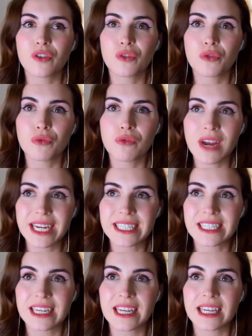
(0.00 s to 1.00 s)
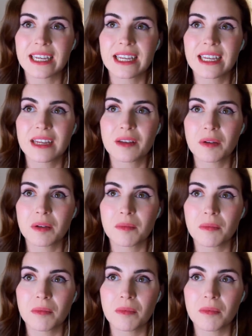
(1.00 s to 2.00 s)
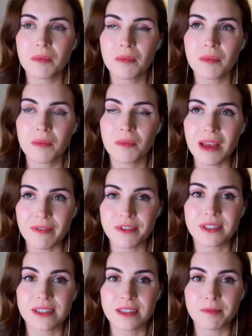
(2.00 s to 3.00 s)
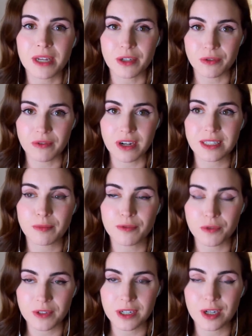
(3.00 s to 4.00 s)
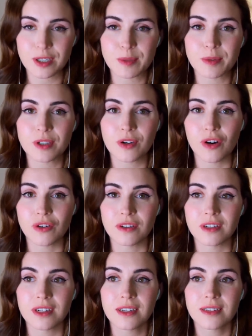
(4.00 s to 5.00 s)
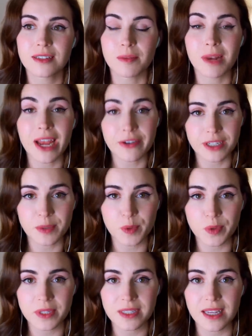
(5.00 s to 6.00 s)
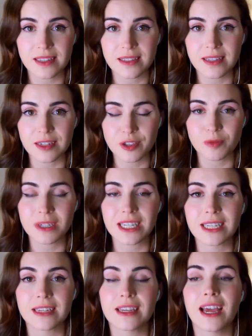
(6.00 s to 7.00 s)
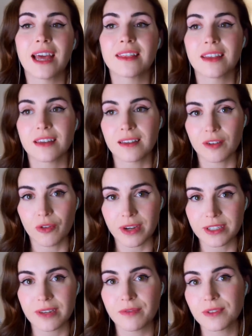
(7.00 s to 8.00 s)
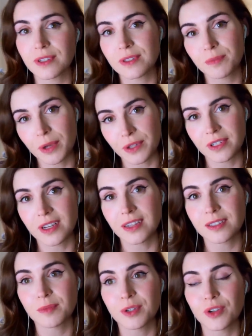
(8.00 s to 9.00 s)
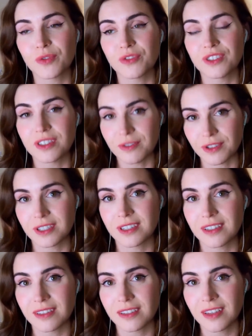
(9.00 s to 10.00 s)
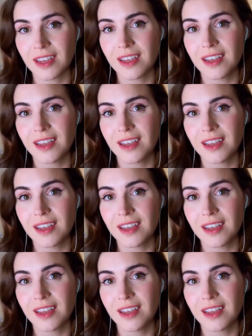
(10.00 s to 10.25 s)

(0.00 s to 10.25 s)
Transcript: greater emphasis in medical writing for the Enlightenment on similarities between the sexes anatomically, and then greater emphasis post-Enlightenment on differences